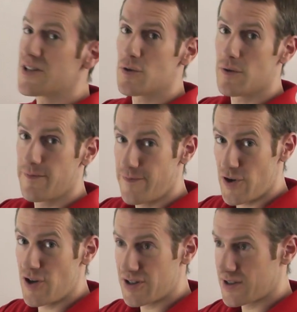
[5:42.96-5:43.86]
in your
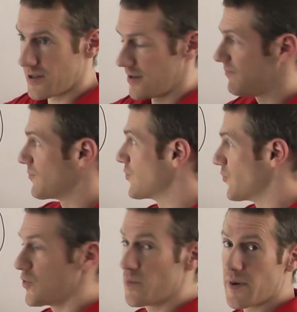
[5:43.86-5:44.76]
first
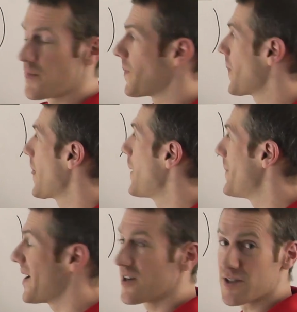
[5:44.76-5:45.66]
group
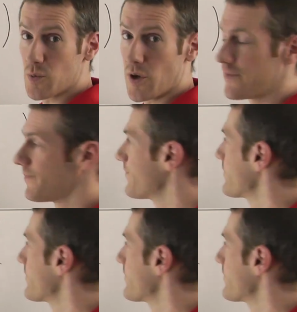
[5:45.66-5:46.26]
minus 1.